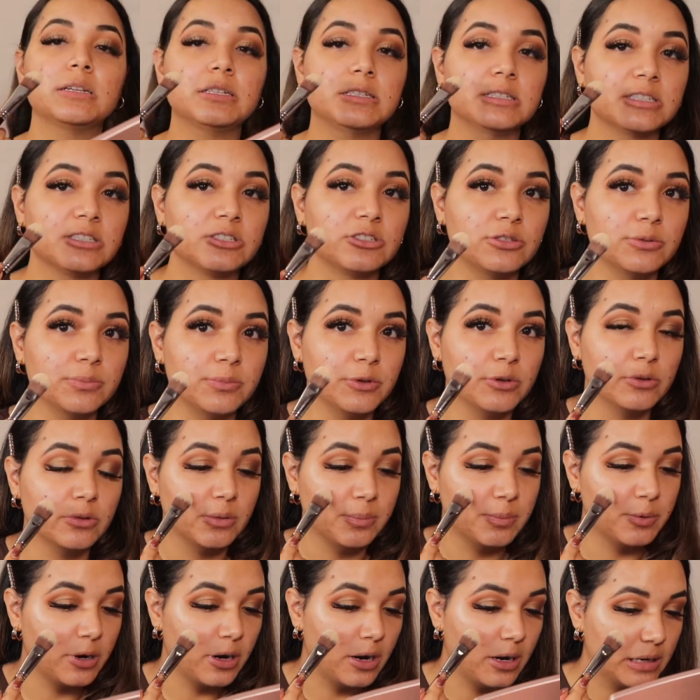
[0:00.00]
distribute the
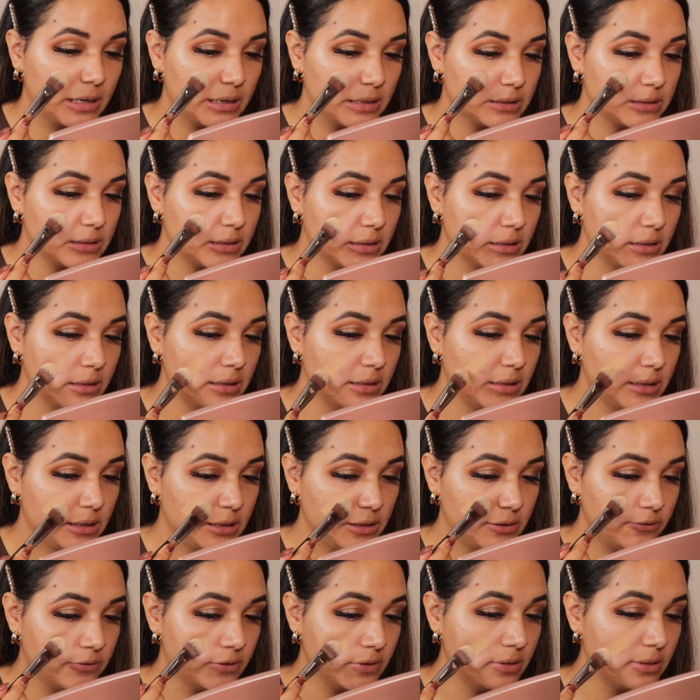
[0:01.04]
product
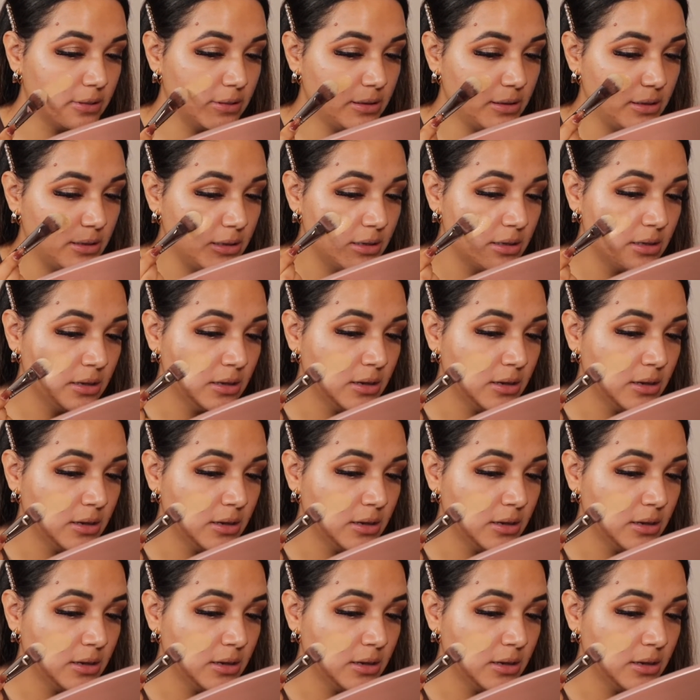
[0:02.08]
evenly,